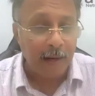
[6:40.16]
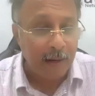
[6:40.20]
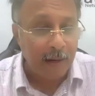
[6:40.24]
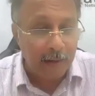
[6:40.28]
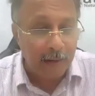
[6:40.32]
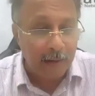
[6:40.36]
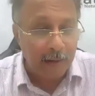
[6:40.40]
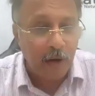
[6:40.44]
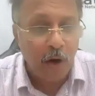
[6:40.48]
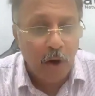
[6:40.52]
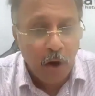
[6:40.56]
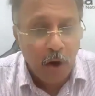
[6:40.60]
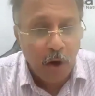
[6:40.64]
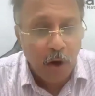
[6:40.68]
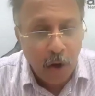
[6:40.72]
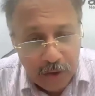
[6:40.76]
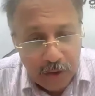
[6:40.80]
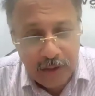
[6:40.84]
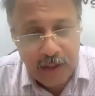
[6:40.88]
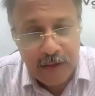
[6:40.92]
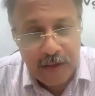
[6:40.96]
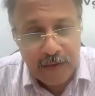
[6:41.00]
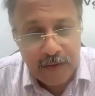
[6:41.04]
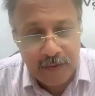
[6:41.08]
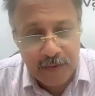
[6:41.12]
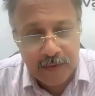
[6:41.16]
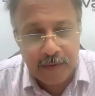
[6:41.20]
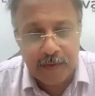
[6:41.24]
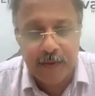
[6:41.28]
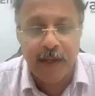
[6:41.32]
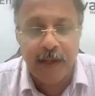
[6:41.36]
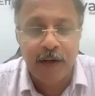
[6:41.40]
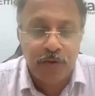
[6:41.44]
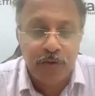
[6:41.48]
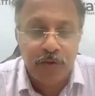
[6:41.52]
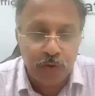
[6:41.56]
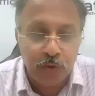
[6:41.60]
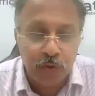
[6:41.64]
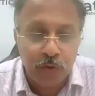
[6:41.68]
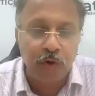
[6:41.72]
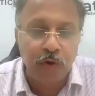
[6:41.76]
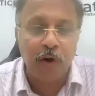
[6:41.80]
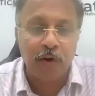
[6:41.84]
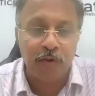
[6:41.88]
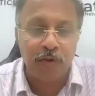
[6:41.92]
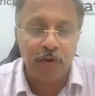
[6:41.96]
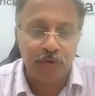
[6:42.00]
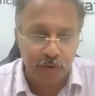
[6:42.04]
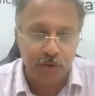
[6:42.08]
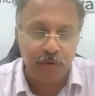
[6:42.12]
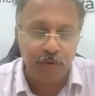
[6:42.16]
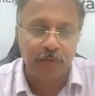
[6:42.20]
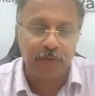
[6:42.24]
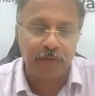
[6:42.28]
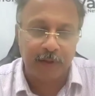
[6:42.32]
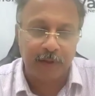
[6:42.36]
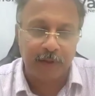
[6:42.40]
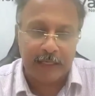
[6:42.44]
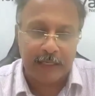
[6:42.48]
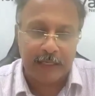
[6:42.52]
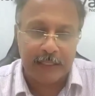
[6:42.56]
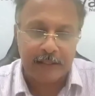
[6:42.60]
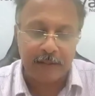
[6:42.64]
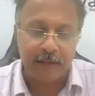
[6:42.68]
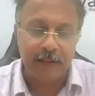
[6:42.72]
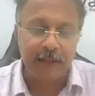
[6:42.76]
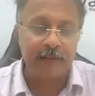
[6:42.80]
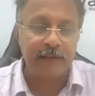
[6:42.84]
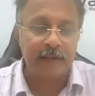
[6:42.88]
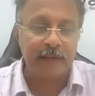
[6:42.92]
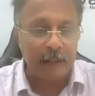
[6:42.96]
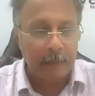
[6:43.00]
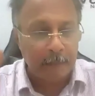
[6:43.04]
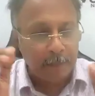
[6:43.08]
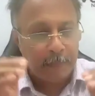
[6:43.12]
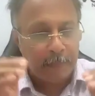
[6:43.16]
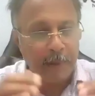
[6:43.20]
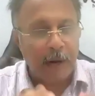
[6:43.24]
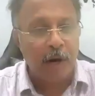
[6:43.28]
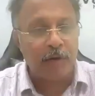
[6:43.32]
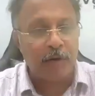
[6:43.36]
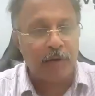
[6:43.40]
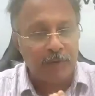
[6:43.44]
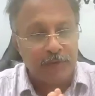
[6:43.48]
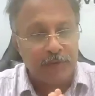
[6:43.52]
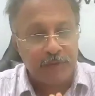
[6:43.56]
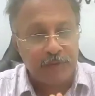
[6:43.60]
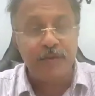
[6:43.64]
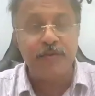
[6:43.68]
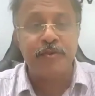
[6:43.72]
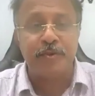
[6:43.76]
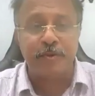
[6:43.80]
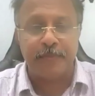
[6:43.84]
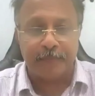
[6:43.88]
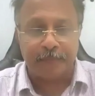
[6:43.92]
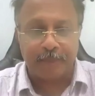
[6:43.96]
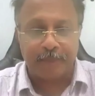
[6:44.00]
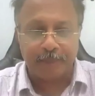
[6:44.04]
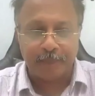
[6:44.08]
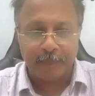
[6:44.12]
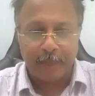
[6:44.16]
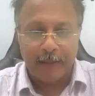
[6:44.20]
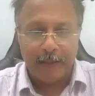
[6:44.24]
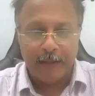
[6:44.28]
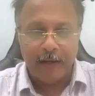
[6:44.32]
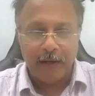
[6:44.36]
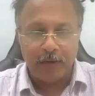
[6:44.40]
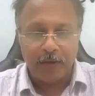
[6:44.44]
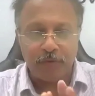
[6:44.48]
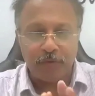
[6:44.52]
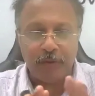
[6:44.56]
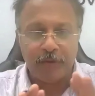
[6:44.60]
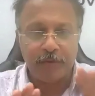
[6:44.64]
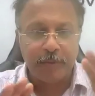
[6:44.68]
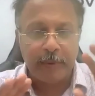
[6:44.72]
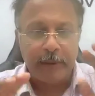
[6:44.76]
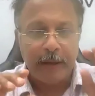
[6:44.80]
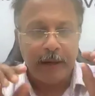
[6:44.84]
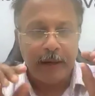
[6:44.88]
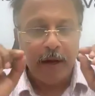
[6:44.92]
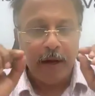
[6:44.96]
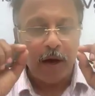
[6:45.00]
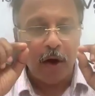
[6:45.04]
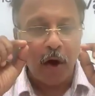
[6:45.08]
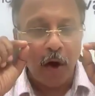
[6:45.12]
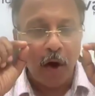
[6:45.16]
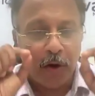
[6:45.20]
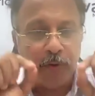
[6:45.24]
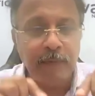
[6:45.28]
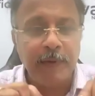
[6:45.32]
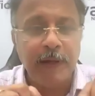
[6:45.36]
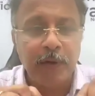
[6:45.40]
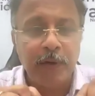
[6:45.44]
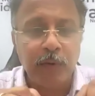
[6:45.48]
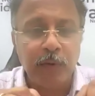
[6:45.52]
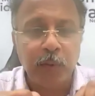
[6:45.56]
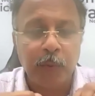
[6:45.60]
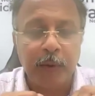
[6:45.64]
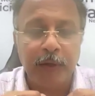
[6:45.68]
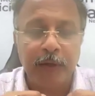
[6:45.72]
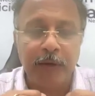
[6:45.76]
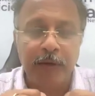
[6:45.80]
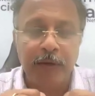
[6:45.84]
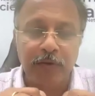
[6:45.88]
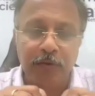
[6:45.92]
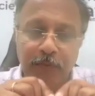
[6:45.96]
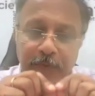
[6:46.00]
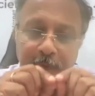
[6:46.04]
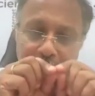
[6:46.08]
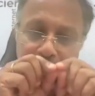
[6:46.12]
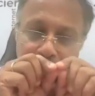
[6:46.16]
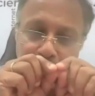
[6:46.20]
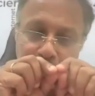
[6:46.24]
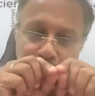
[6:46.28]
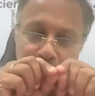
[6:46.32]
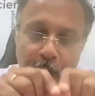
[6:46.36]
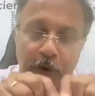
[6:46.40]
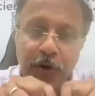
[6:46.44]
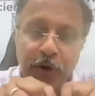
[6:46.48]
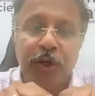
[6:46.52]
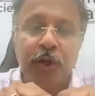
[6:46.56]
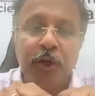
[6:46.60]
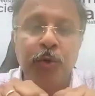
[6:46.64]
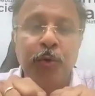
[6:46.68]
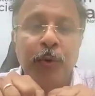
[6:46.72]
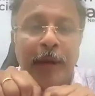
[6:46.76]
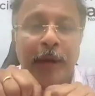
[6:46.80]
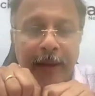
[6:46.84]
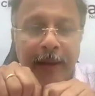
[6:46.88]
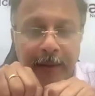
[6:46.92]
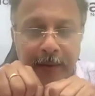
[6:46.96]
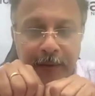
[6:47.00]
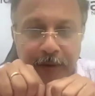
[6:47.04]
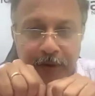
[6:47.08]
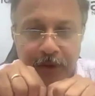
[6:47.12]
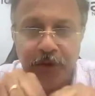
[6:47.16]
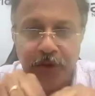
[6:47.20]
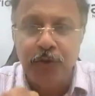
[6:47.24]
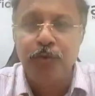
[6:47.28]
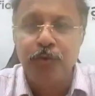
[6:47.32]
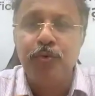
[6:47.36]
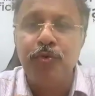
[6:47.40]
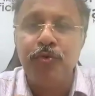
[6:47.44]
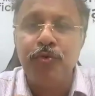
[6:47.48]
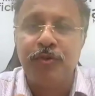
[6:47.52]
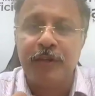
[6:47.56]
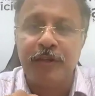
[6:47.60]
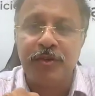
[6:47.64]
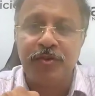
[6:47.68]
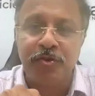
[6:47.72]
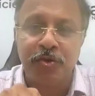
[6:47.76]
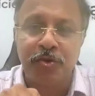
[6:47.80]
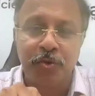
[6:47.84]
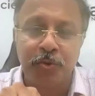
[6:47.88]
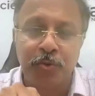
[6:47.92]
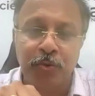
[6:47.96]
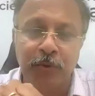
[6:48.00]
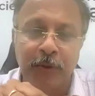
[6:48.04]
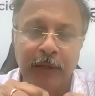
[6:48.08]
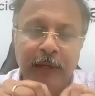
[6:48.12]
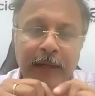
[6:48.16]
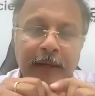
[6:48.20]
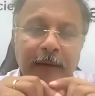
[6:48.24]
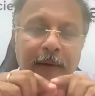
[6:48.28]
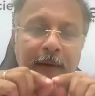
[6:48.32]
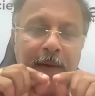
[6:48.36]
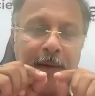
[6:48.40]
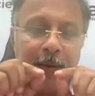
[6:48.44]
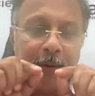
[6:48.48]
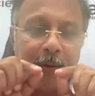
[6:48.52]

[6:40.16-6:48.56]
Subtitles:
And all this, there is no cost to you, friends. This is a part of the system. So all we are doing is we want you to use this tool